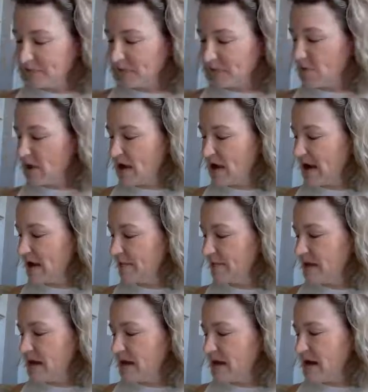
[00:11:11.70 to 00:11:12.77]
Okay.
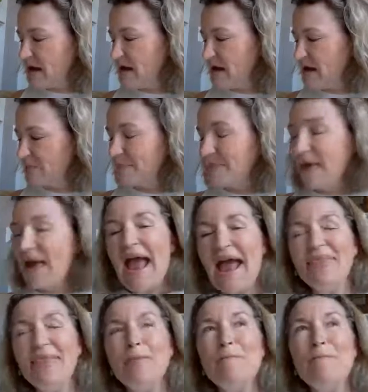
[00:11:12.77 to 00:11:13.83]
And
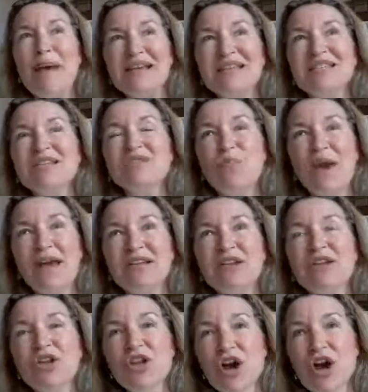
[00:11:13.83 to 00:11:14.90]
the best way to
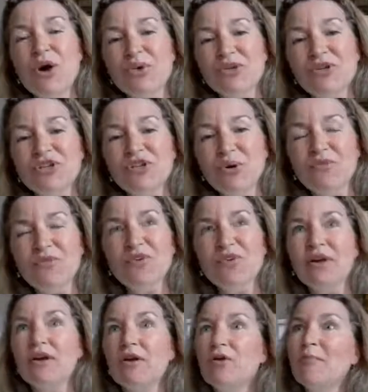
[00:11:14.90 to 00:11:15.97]
know, too, if you're
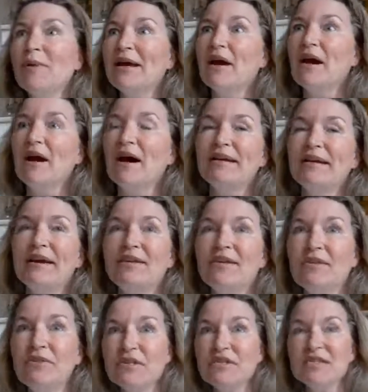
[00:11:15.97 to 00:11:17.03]
like, oh my God, I know
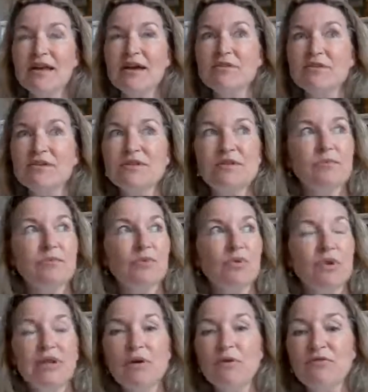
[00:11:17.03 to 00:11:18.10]
this sounds
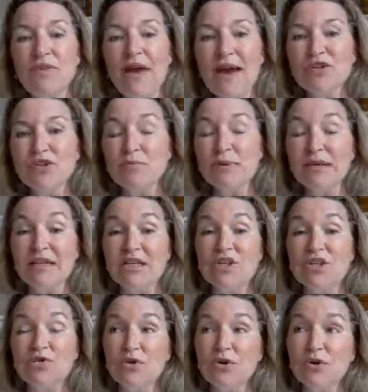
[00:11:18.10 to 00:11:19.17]
really old fashioned, but it's
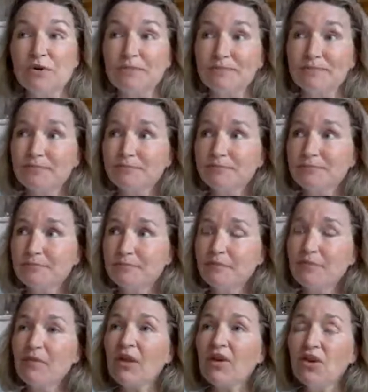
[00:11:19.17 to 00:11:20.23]
true.
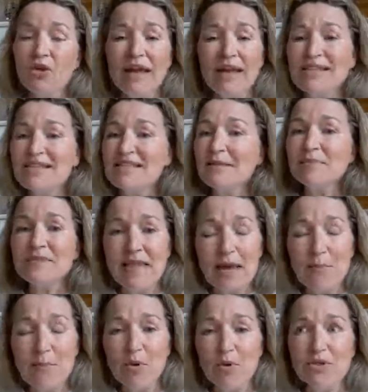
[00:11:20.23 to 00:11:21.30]
You get some
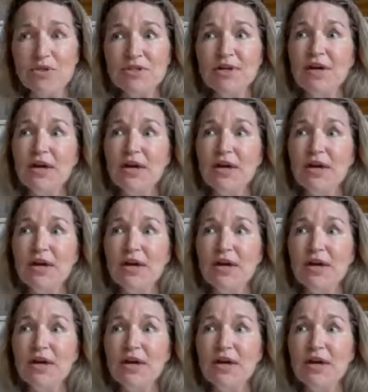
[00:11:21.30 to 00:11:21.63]
samples.